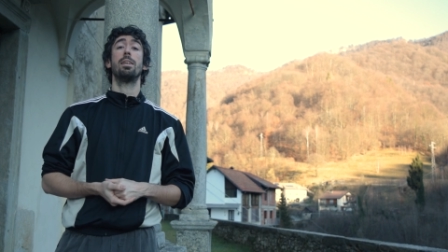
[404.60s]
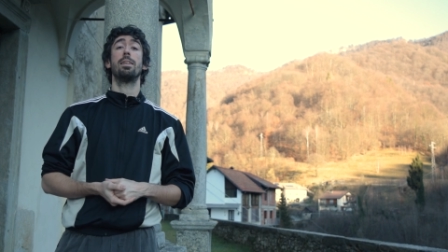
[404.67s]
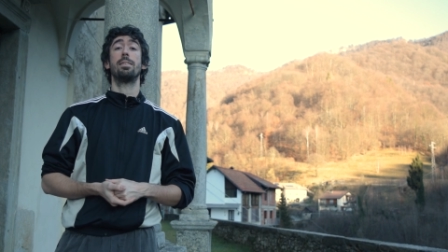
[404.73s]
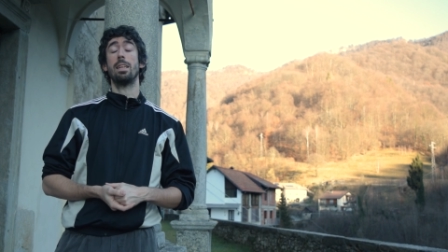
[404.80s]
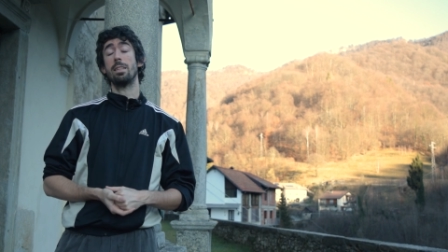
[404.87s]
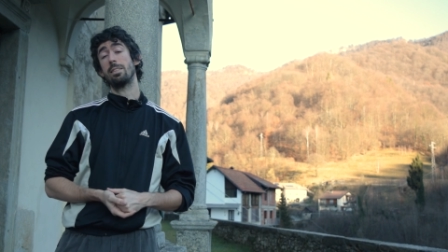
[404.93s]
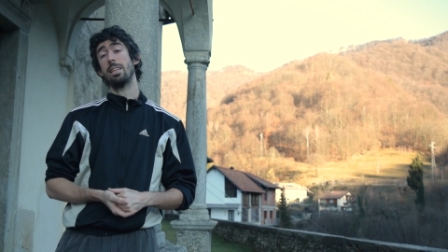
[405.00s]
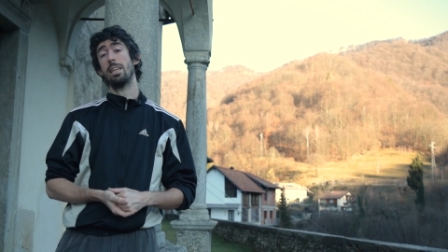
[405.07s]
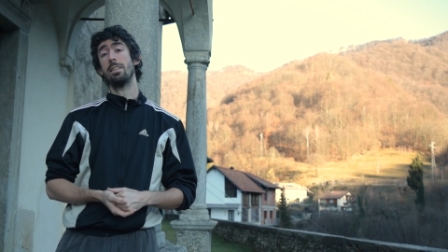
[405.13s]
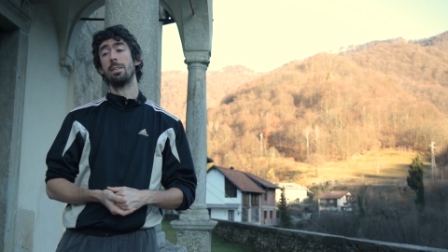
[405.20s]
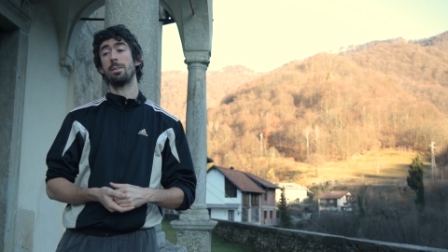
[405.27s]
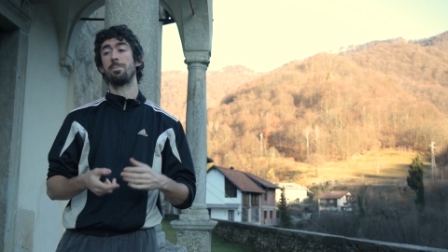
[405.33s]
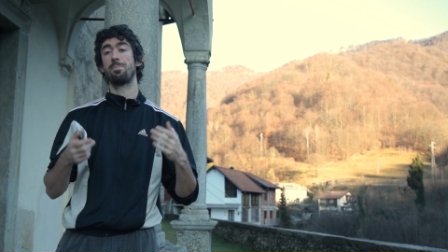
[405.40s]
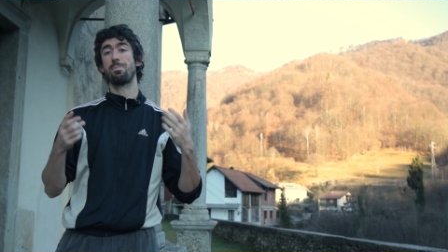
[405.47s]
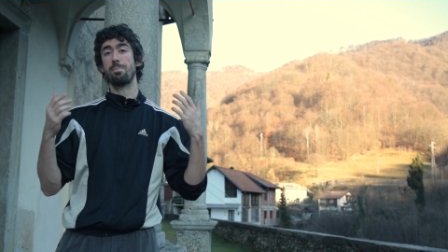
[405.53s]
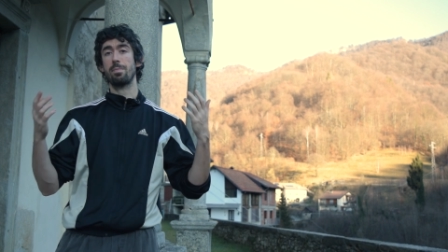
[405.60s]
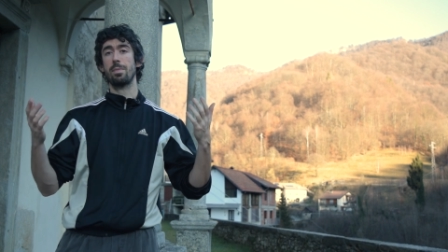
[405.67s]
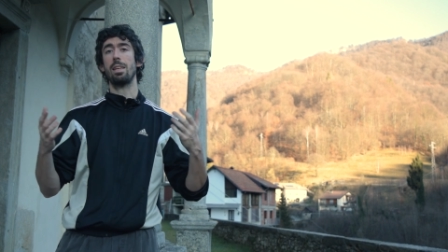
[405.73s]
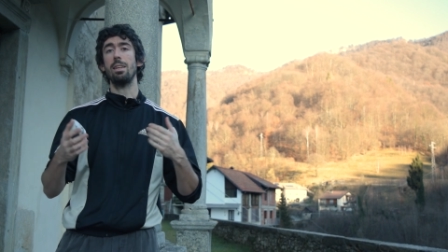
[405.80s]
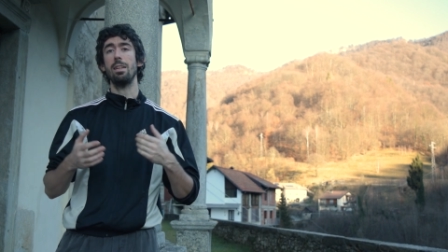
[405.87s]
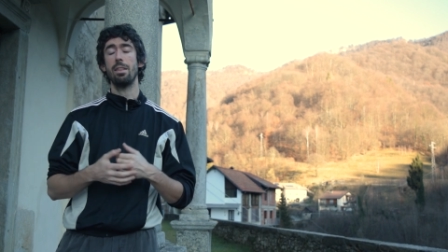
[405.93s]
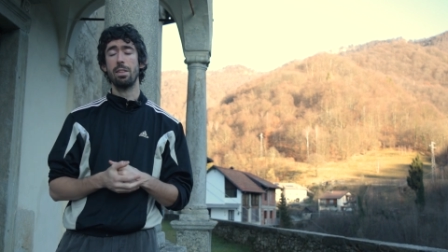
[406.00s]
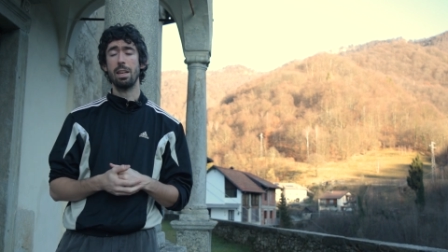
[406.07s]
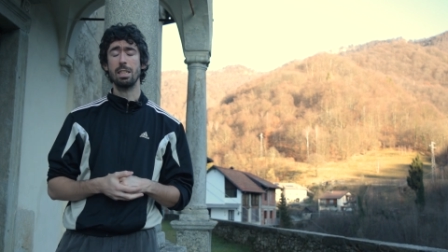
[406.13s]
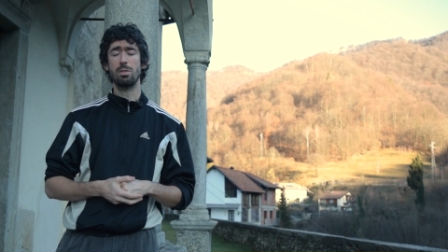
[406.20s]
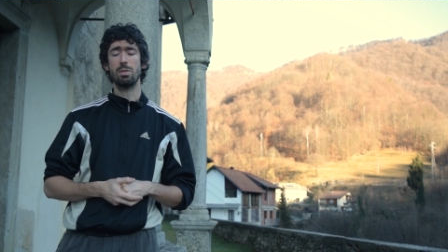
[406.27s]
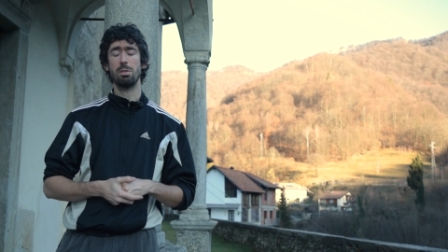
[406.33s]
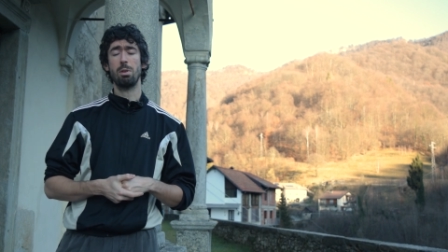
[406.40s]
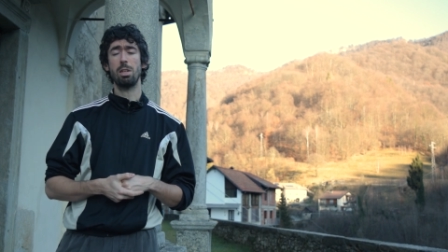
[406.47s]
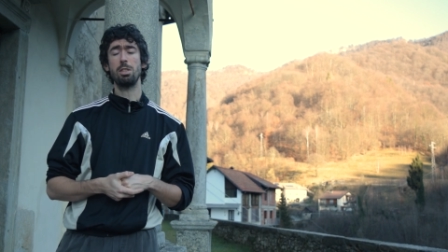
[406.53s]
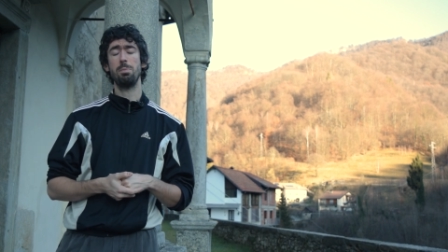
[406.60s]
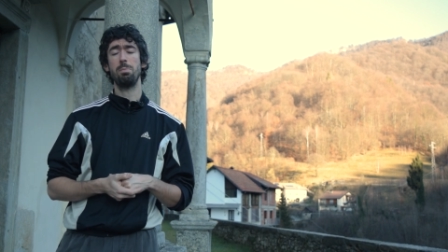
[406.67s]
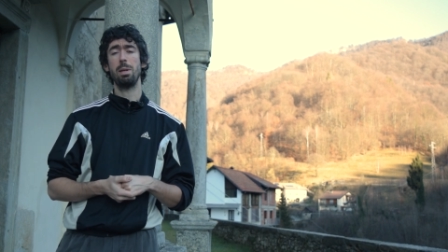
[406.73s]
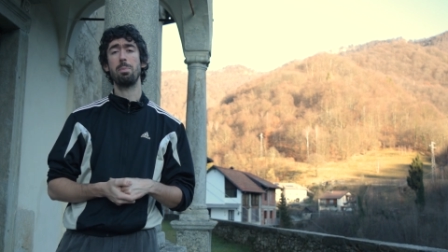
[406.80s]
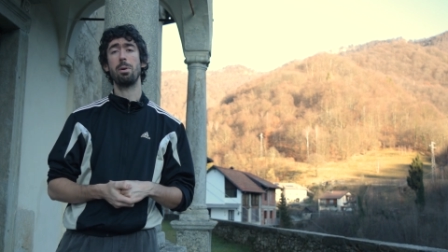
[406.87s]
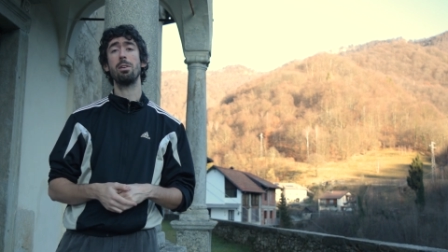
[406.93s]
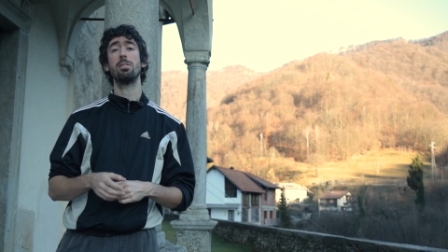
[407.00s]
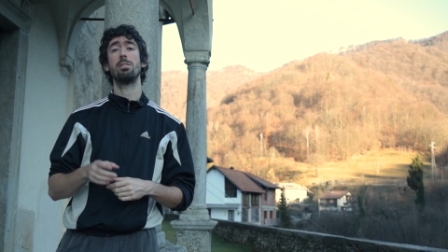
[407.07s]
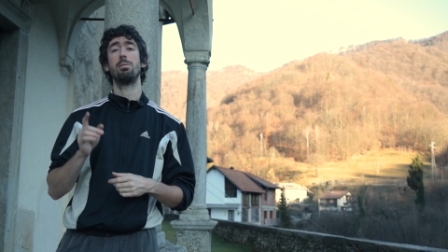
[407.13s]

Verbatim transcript: That said, thanks for watching, people.